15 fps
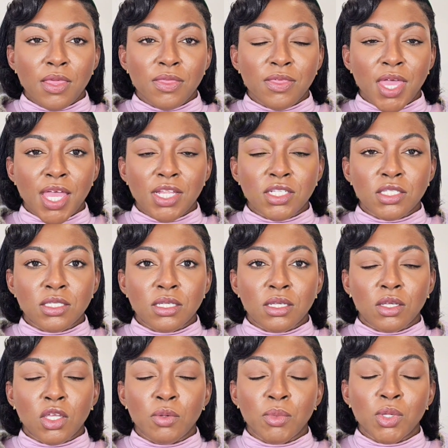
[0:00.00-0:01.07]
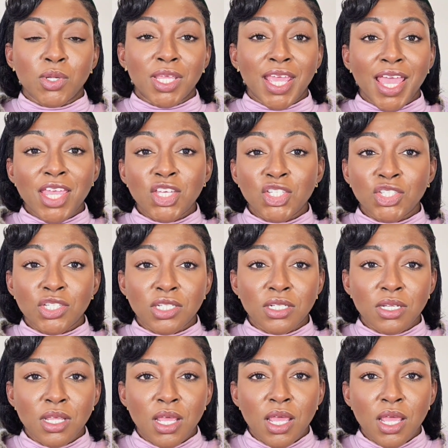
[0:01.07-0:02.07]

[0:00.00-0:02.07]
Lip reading: that communication